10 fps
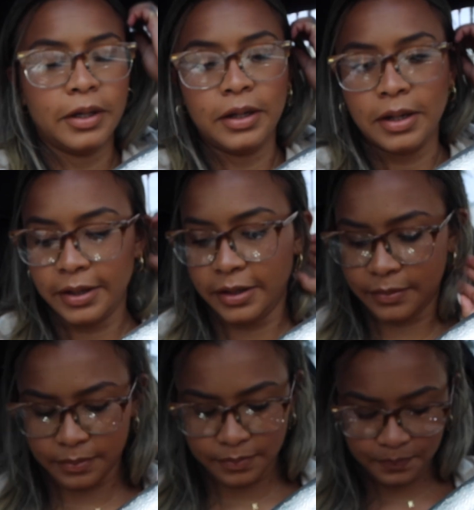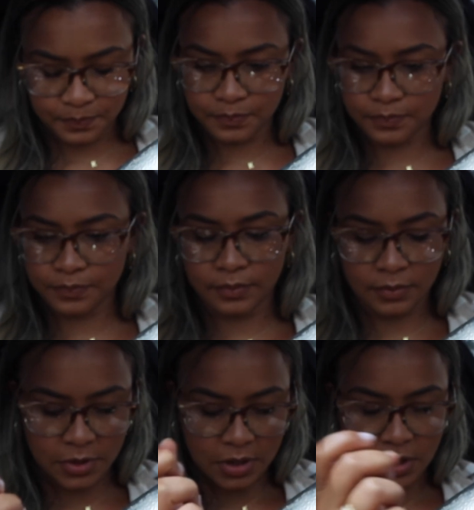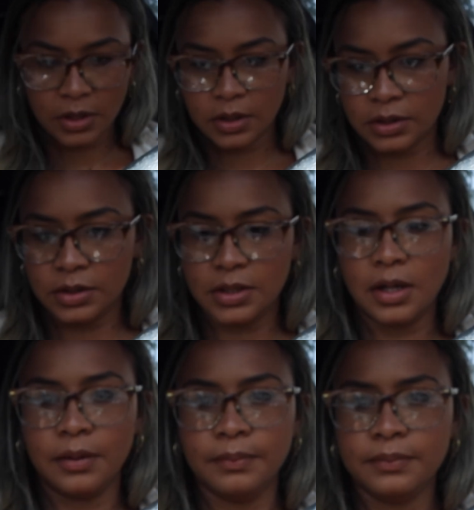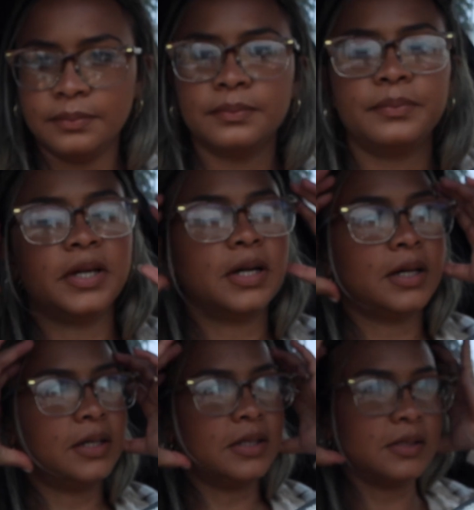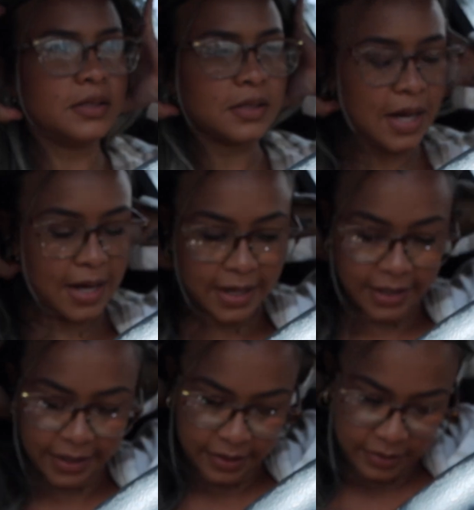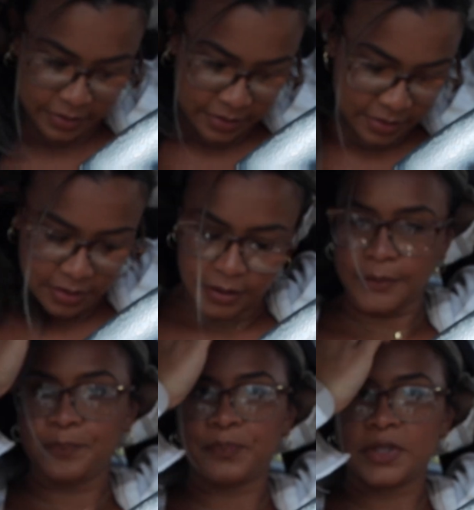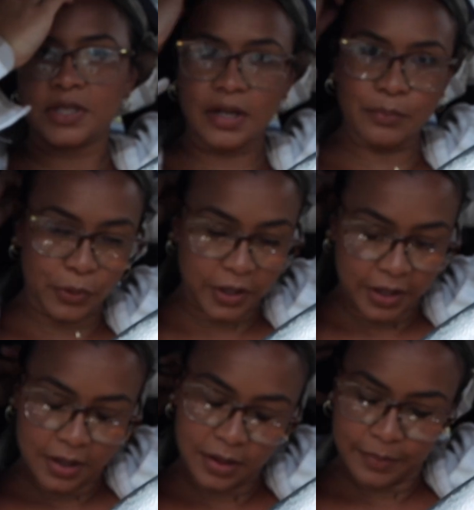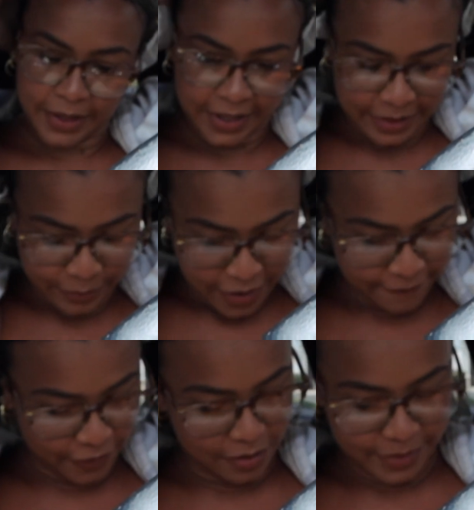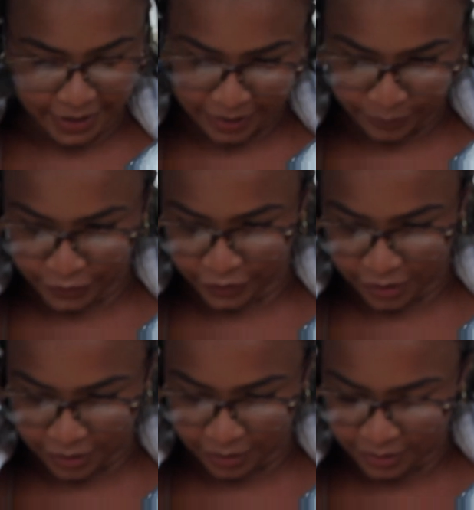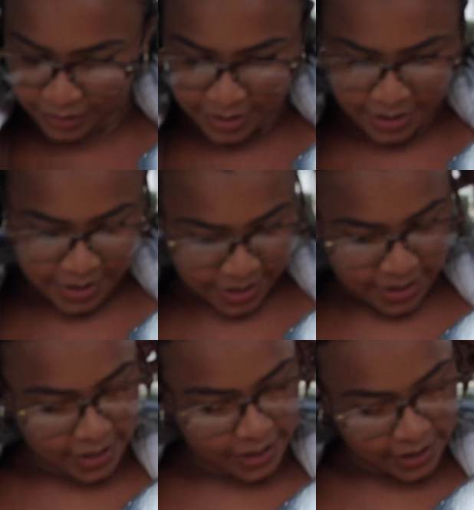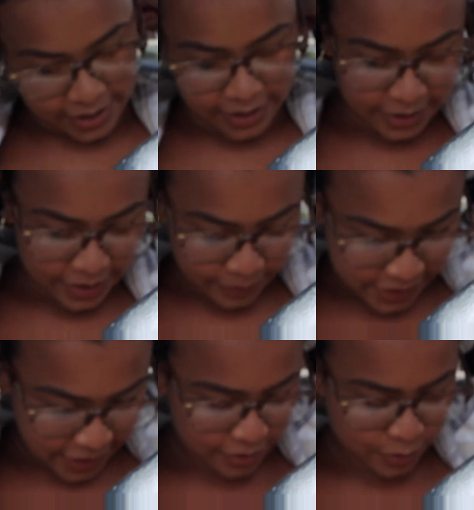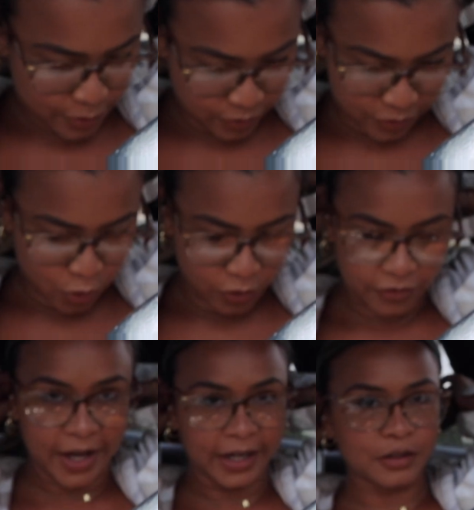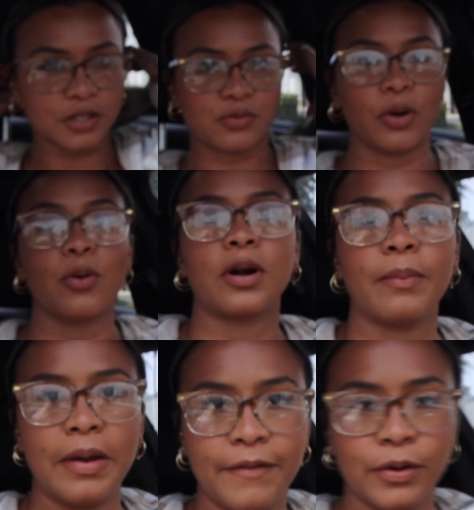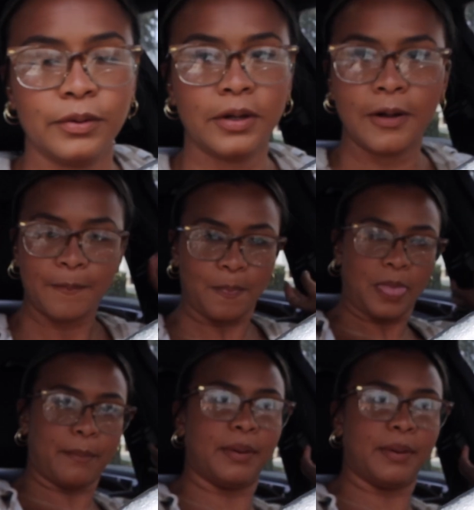Okay, I am dumb because I didn't bring my camera. I forgot my camera in the car. And I was like, oh, cool, fine. I'll just record on my phone.